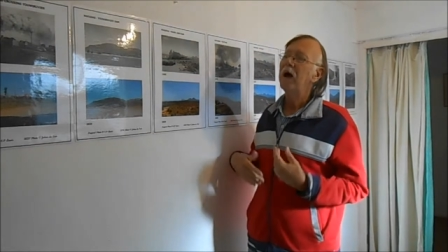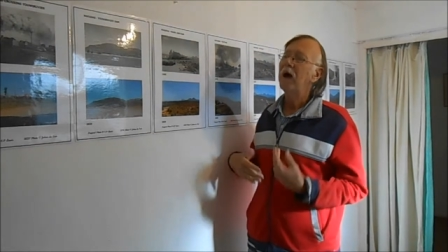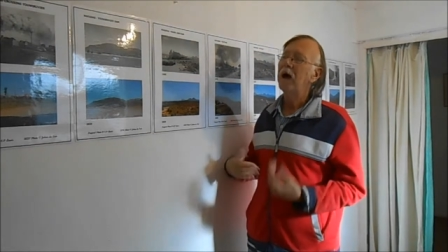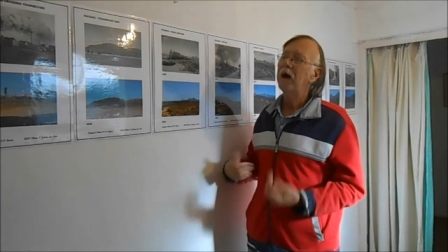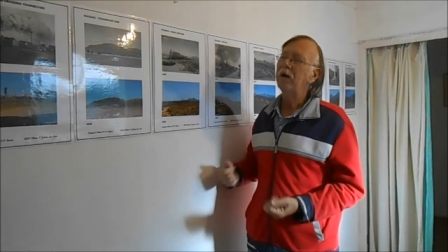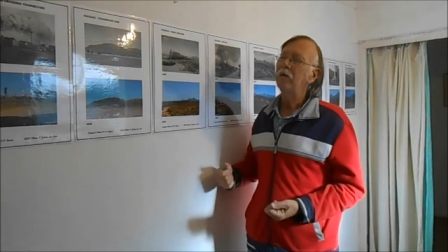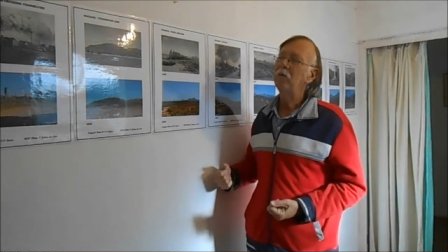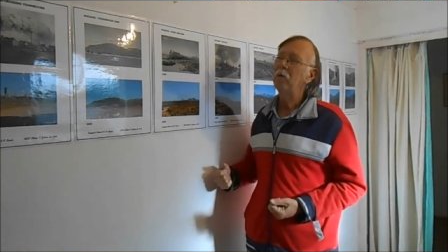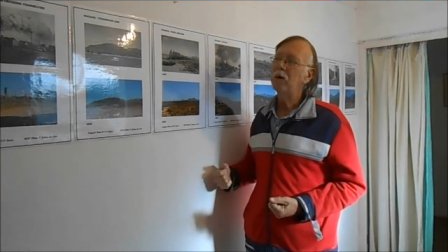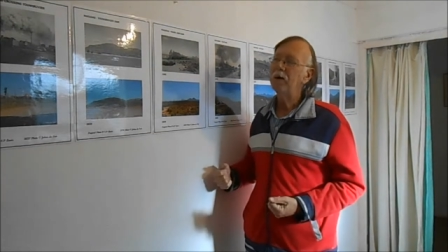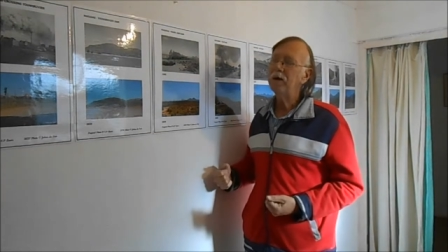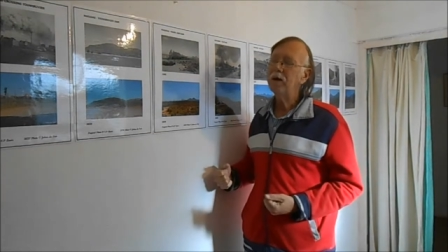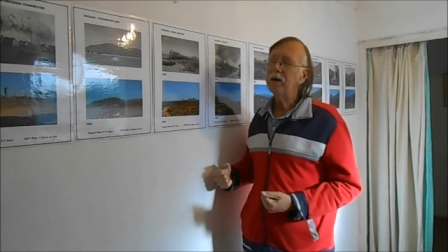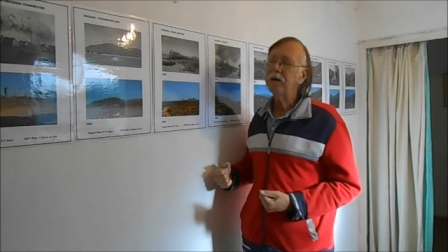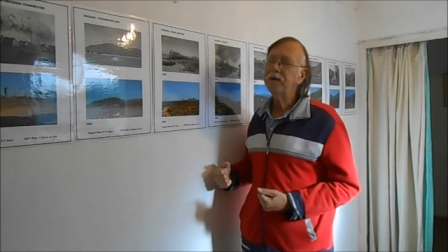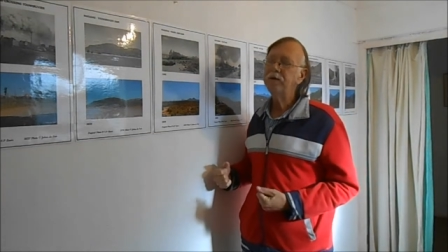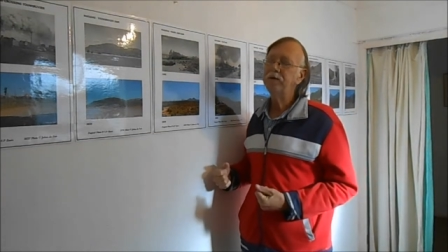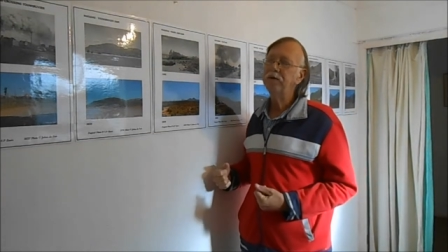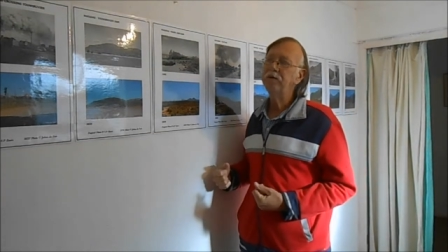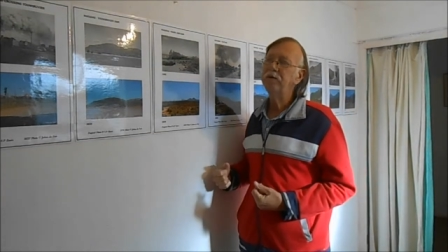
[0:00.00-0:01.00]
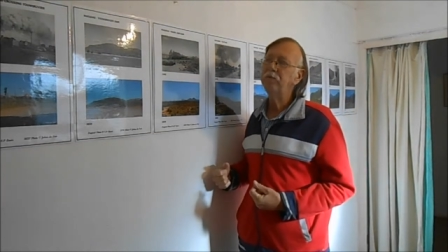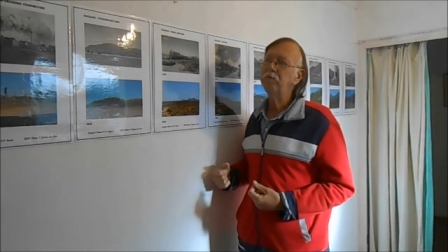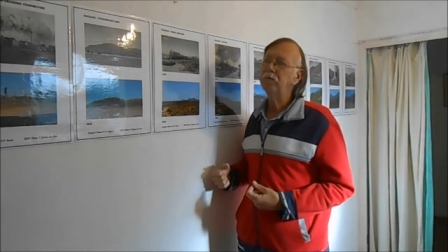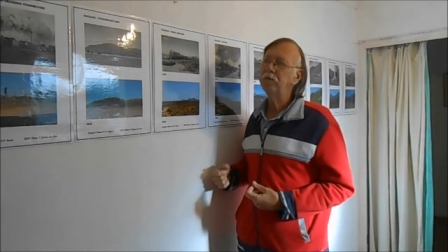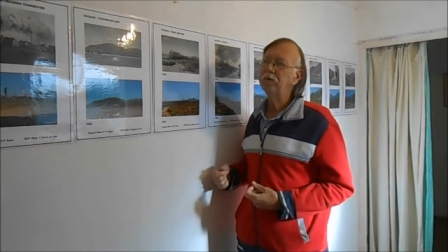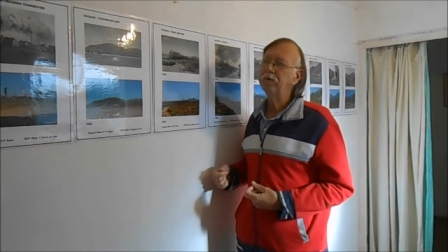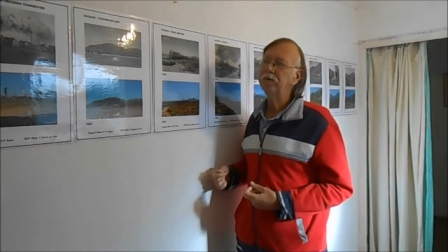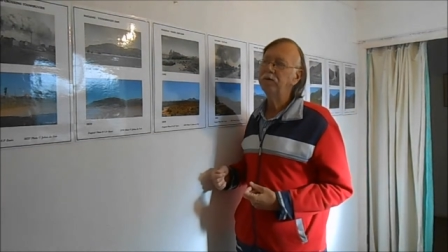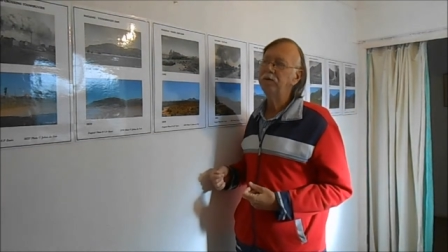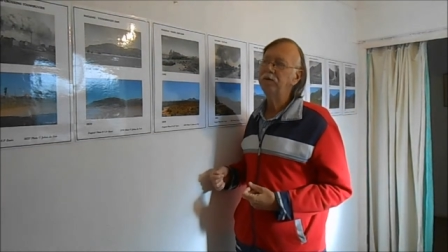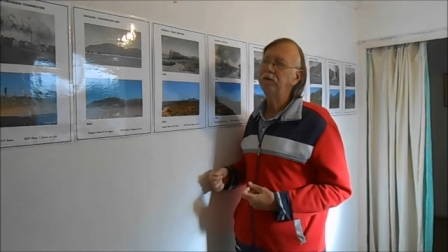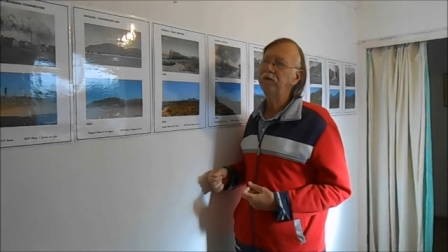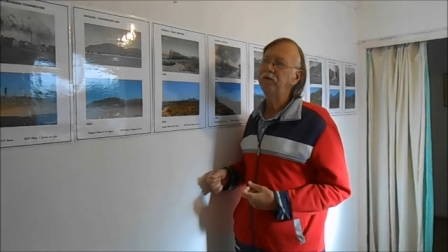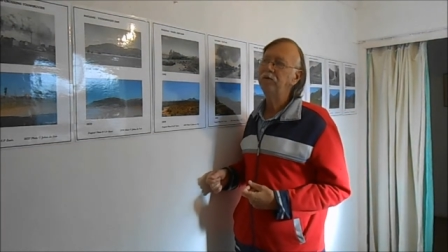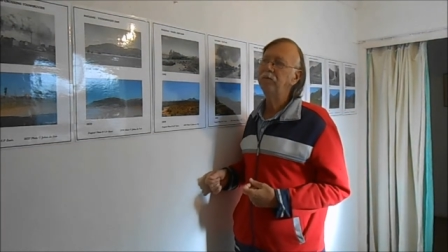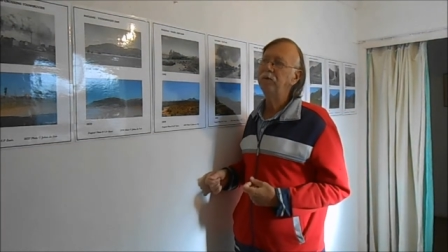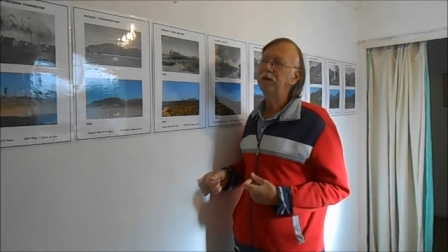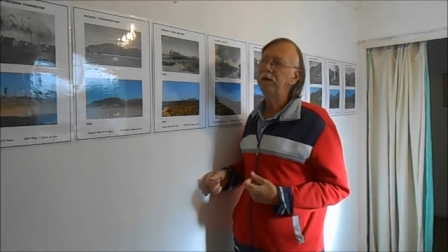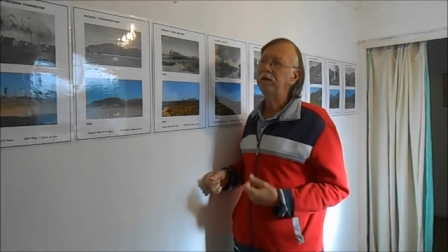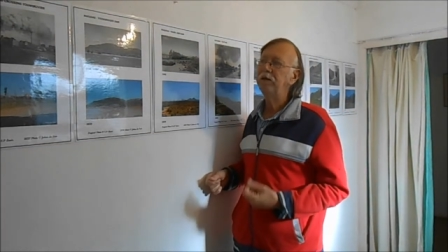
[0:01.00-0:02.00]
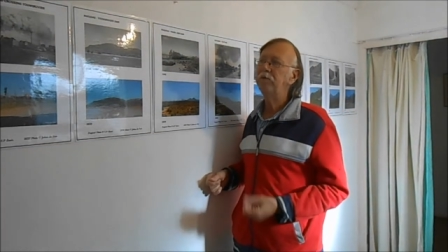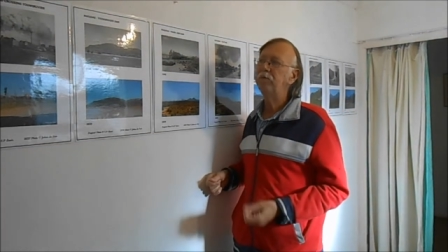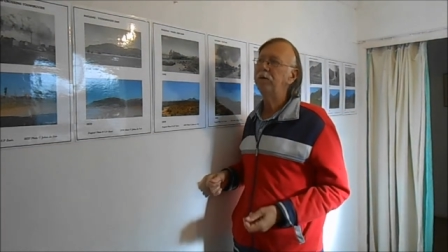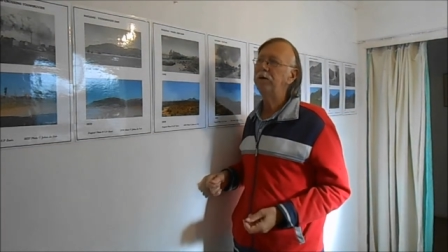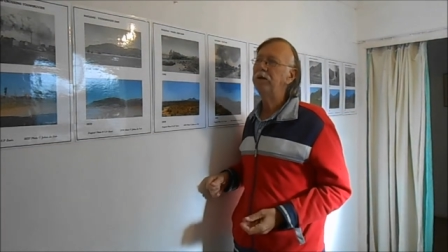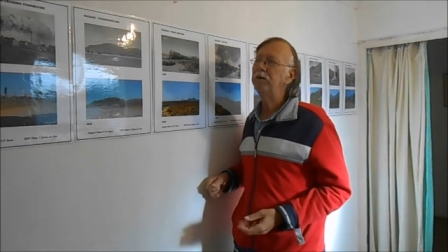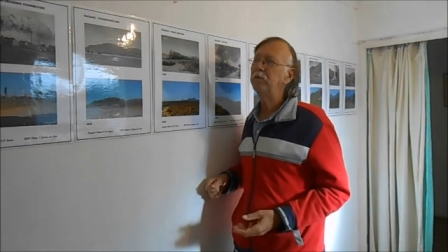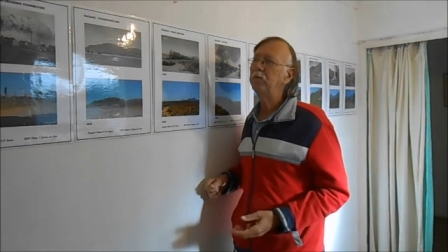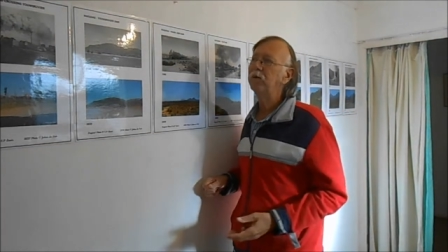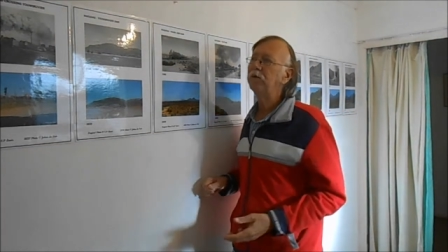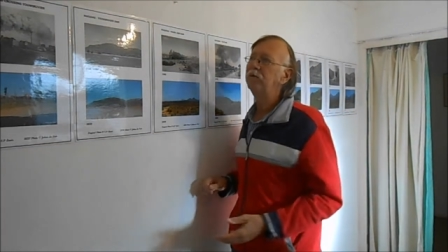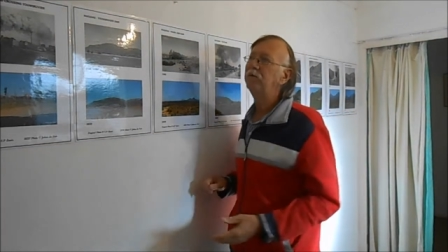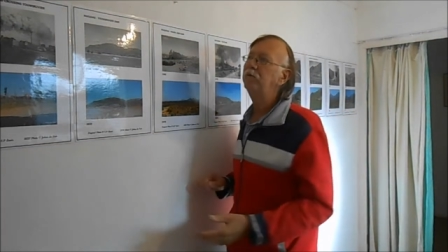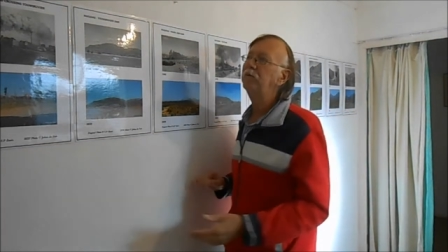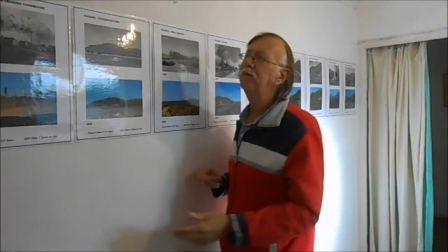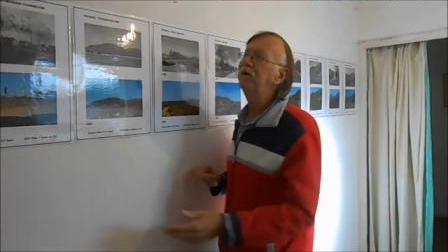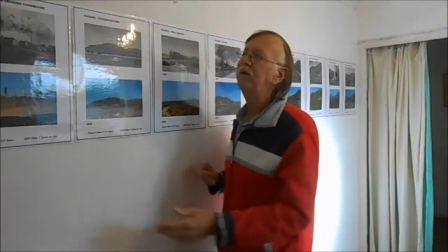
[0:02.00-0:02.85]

And what I did was in 2020 was to